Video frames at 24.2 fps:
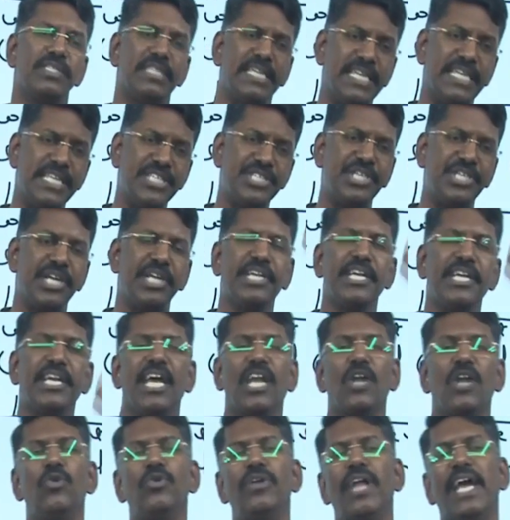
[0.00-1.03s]
initiated
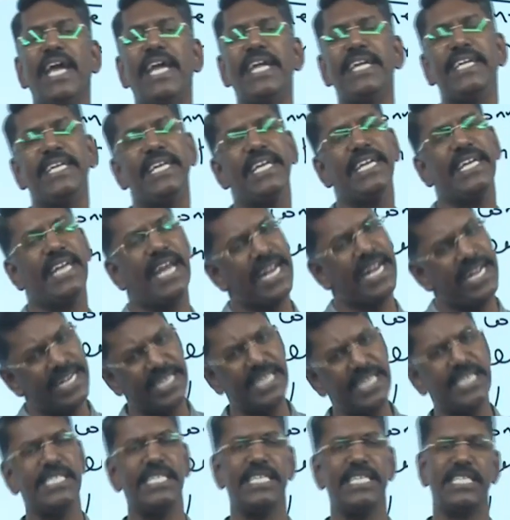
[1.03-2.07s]
around
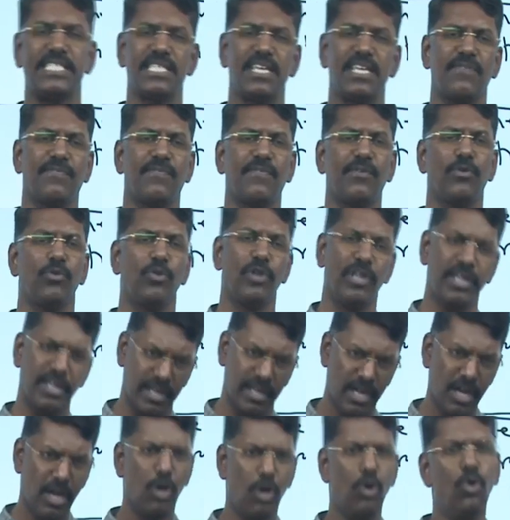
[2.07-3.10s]
1990s itself
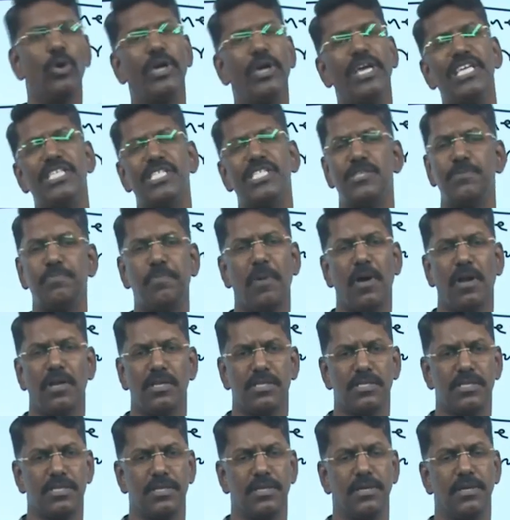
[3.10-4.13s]
during Look East
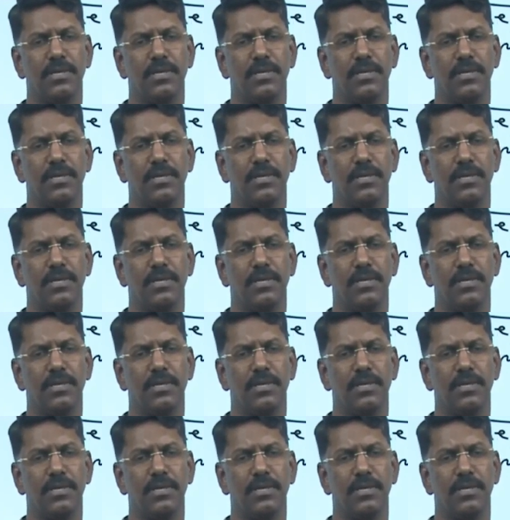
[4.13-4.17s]
policy.